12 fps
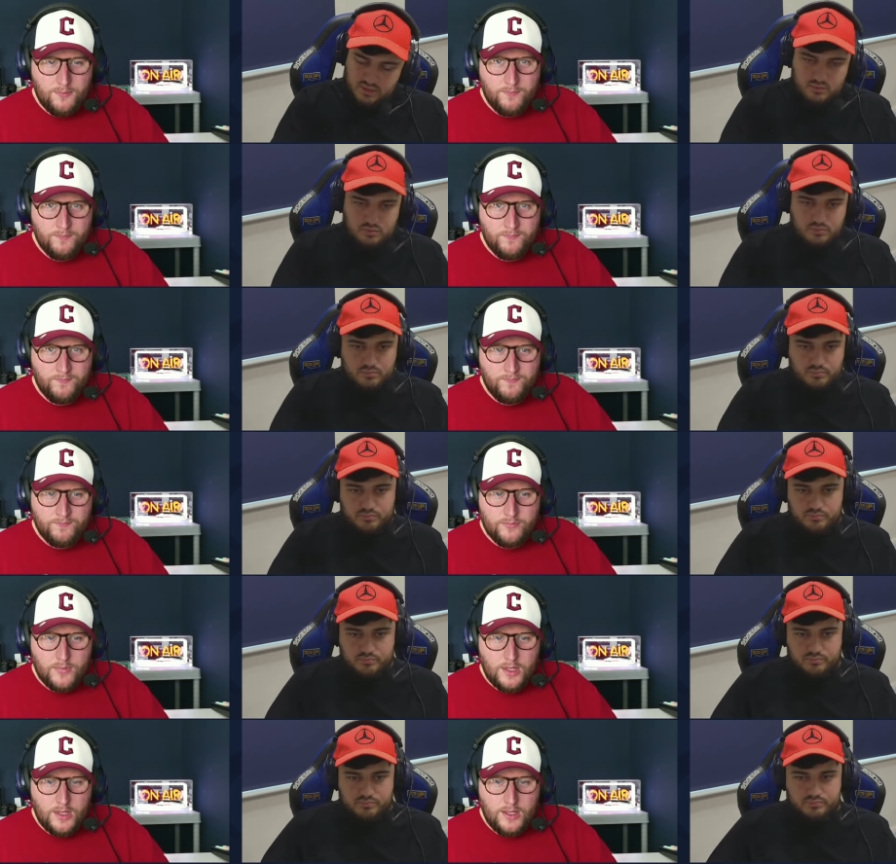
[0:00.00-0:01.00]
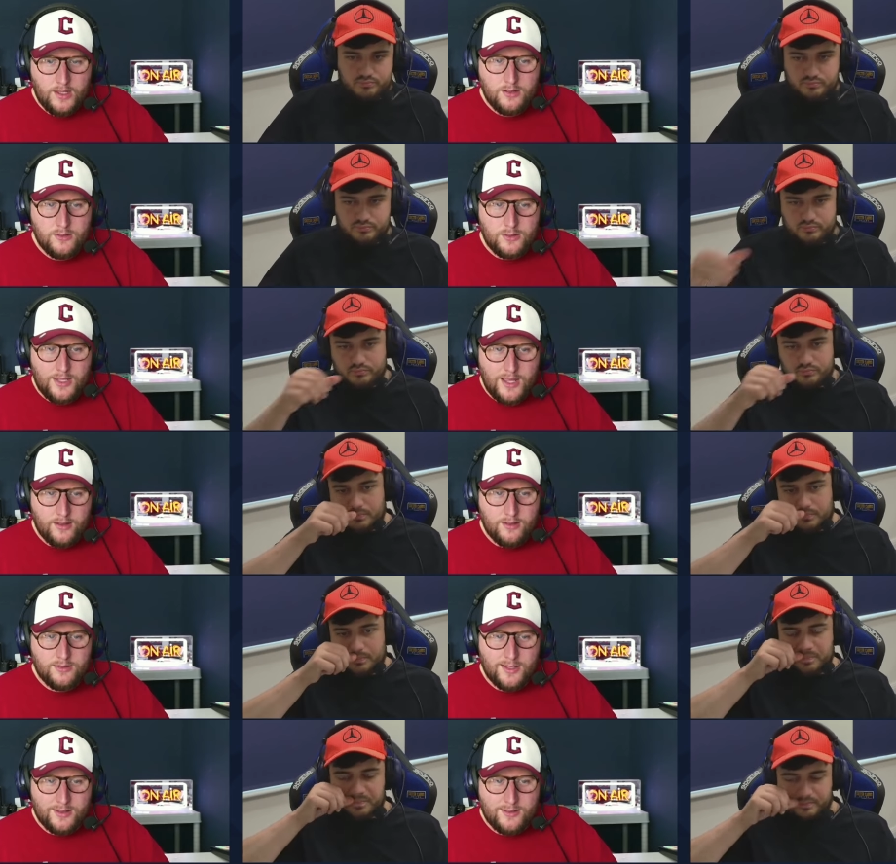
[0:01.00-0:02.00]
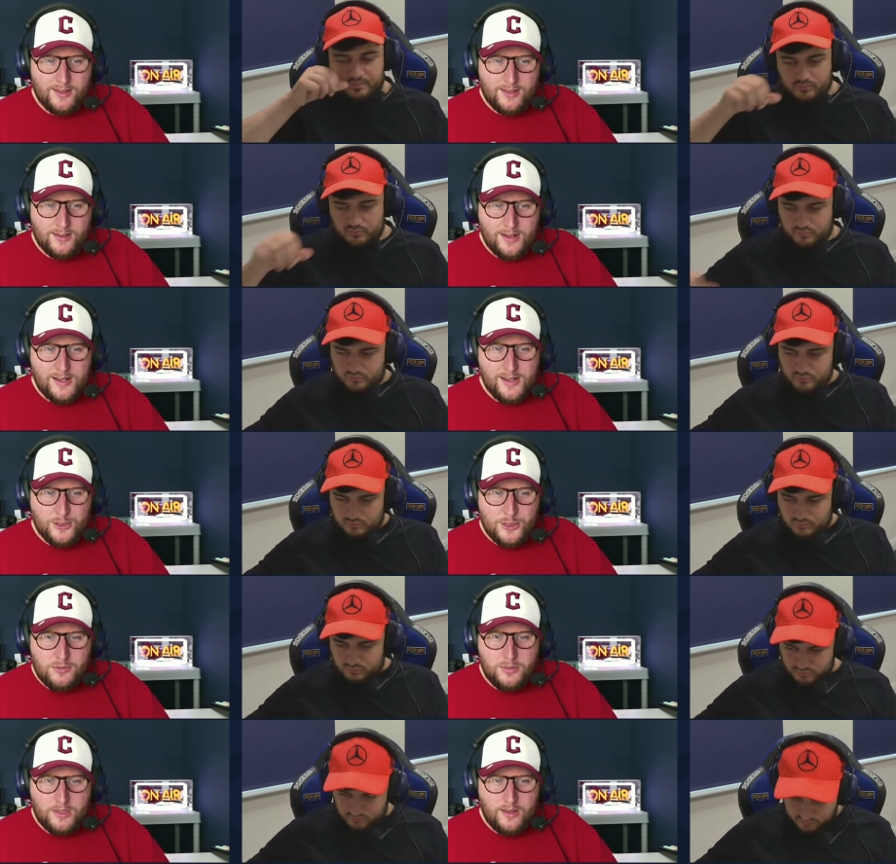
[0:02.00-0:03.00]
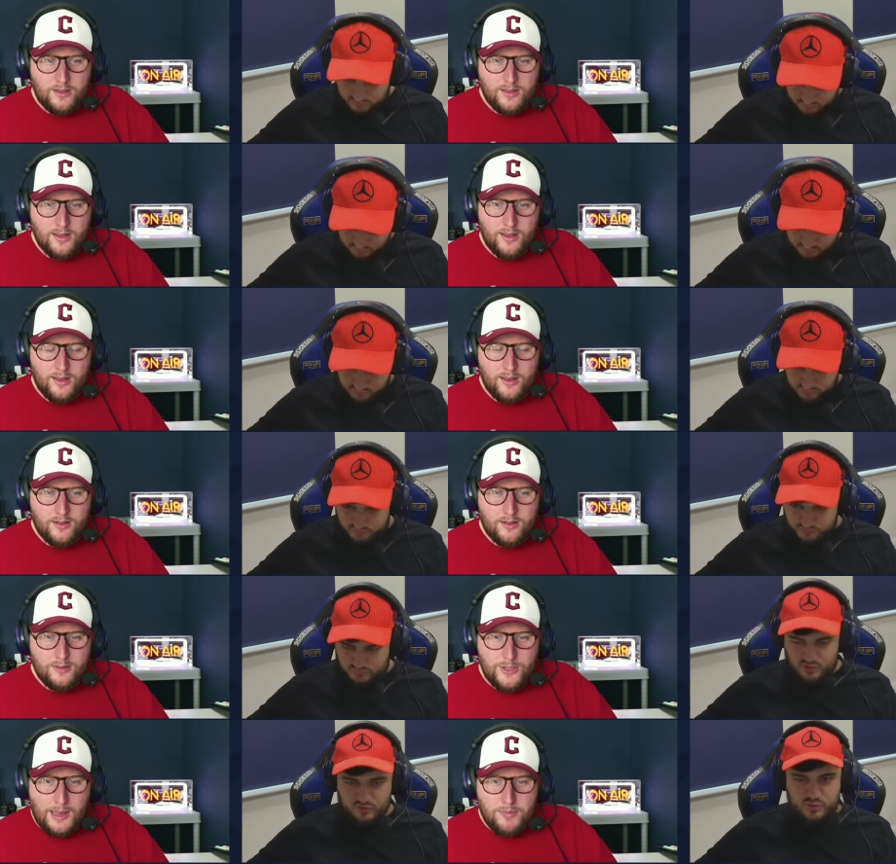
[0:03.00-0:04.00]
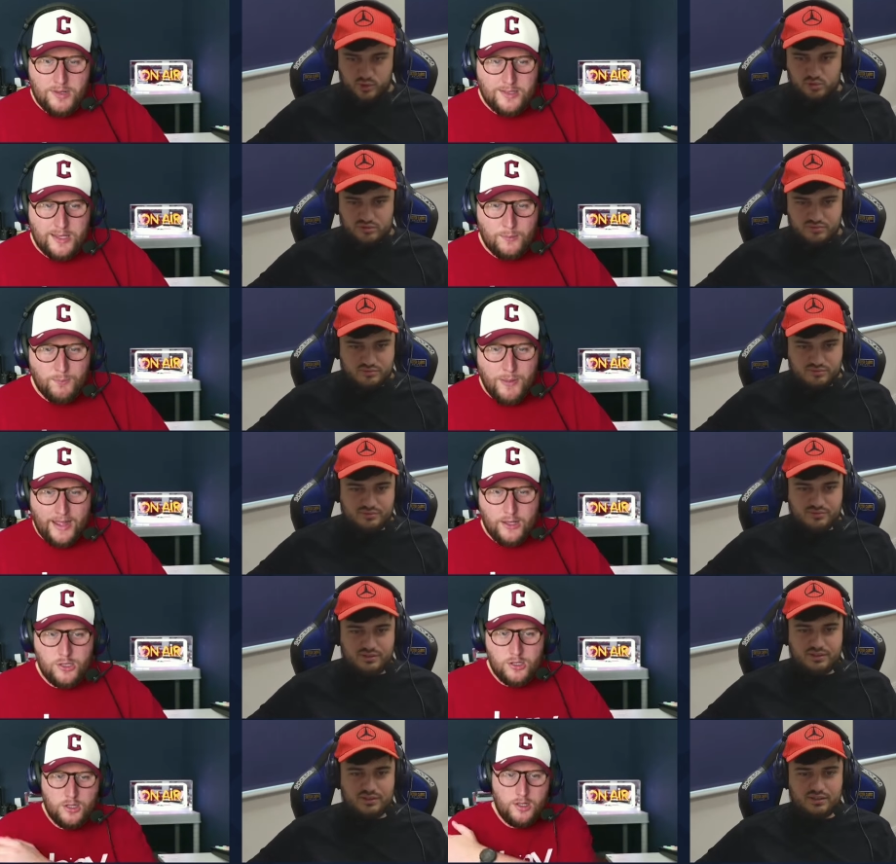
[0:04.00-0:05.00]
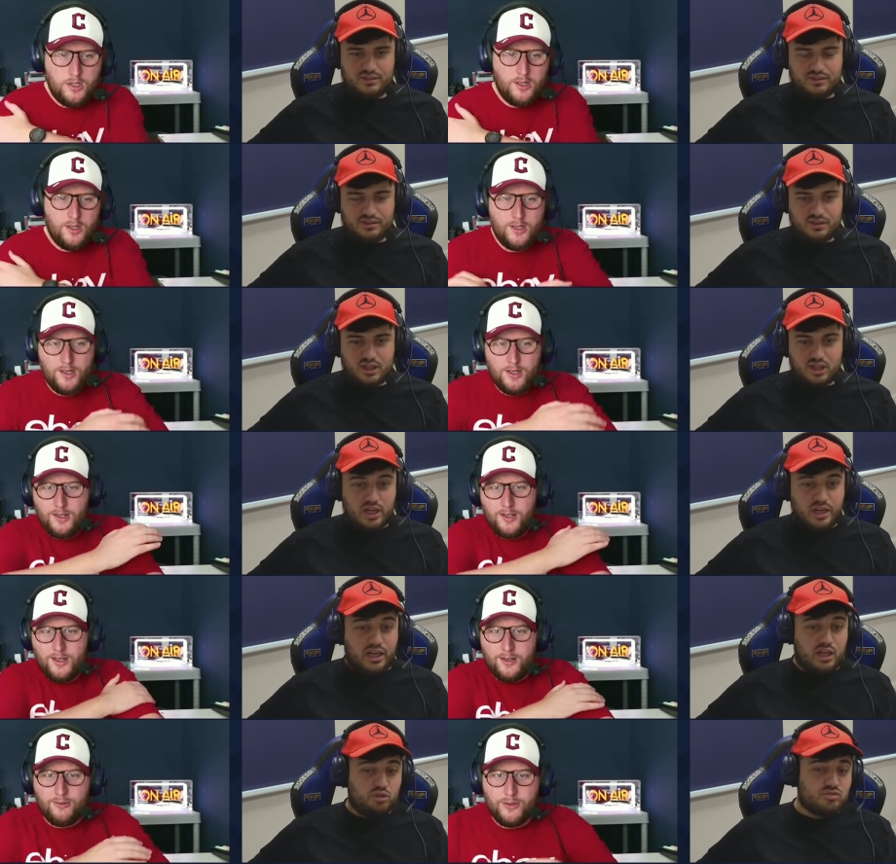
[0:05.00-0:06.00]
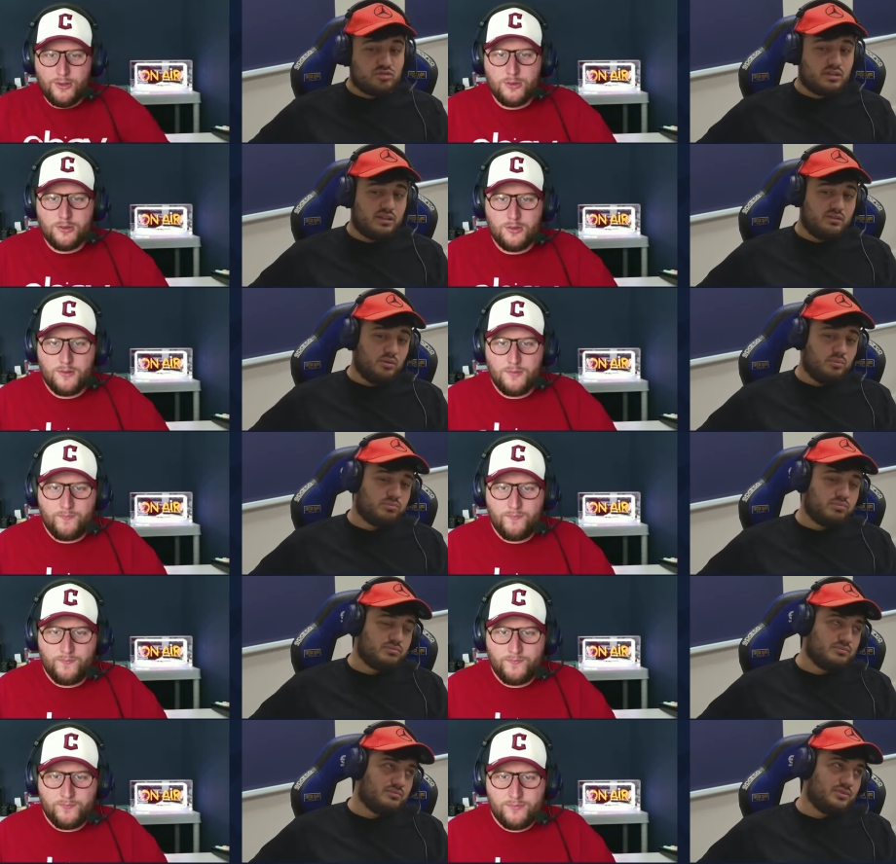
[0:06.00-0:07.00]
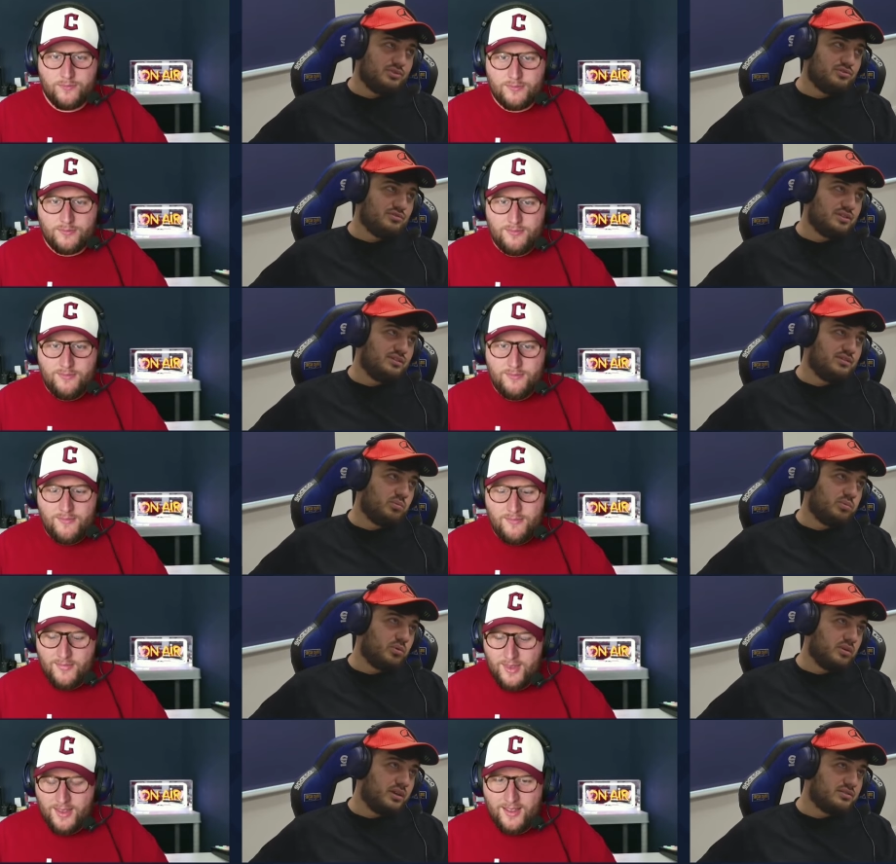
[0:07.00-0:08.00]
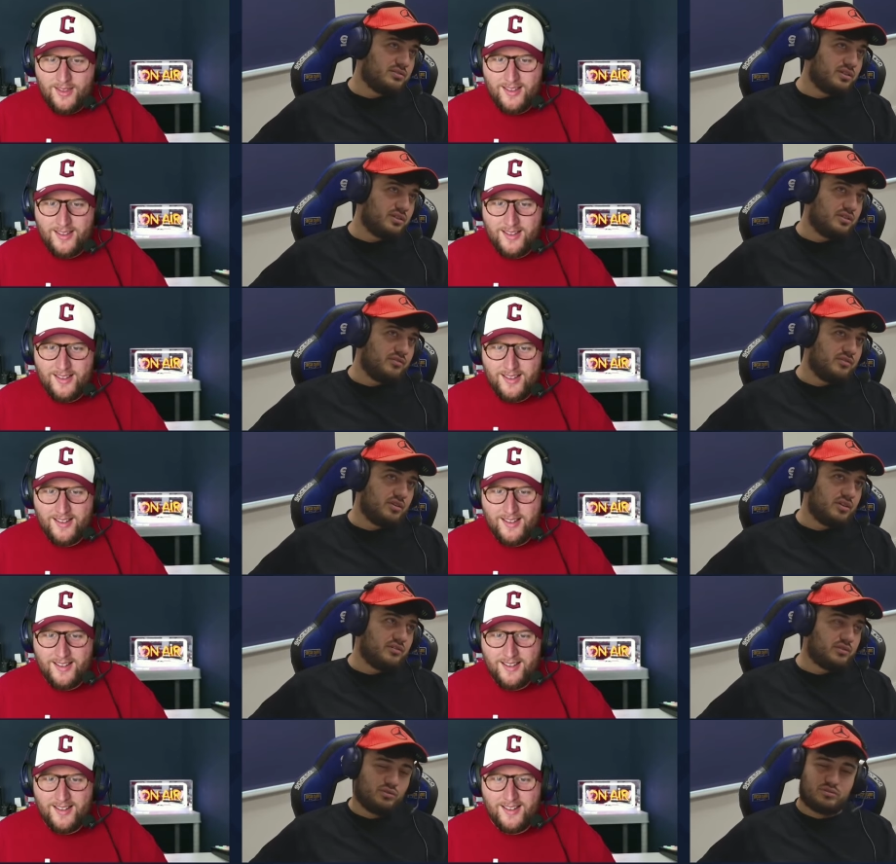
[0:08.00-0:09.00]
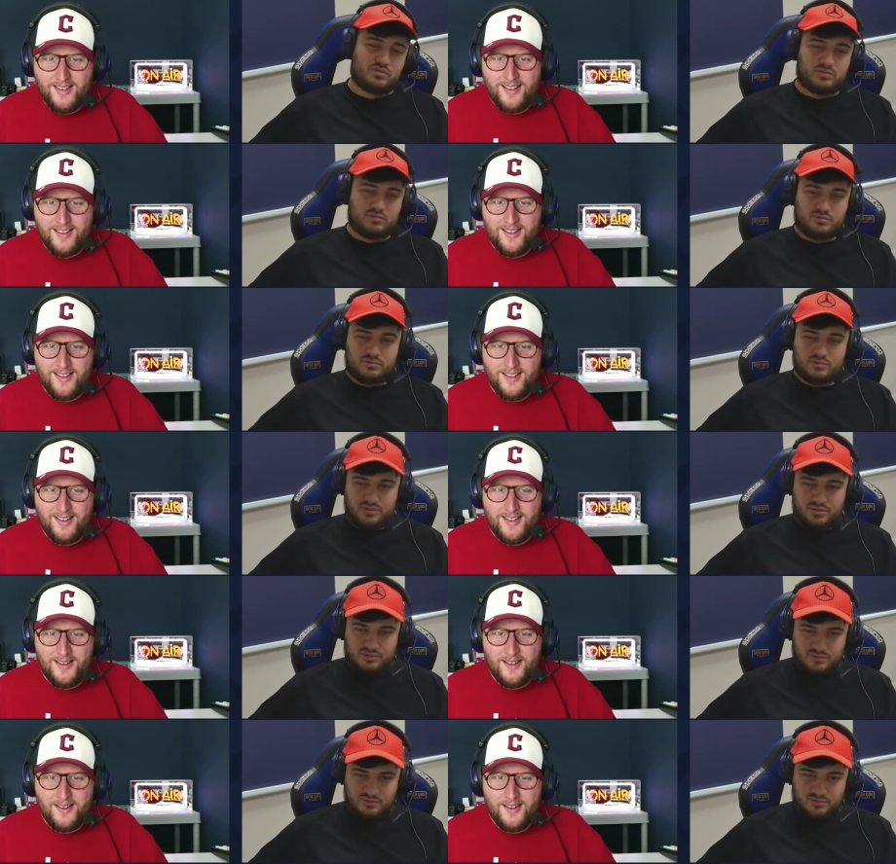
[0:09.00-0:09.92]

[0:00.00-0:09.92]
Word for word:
Speaker 1: sense. So that that that clears up some of the the Champions League patch.
Speaker 2: It doesn't clear up it doesn't clear up why it's on and off five, or does it? Does it?